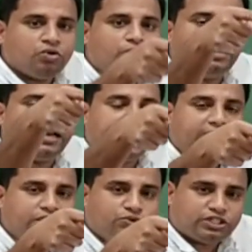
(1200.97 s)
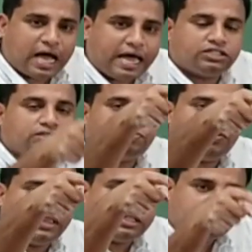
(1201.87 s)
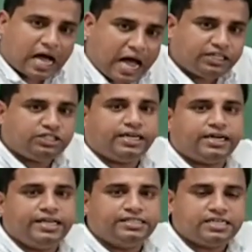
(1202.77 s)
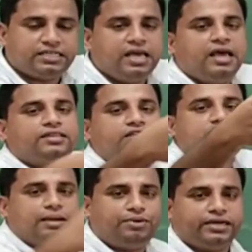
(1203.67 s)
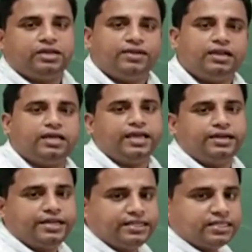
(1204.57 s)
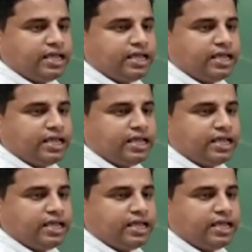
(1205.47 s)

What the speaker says: When the negative charge, when the charge decreases, the stability will increase.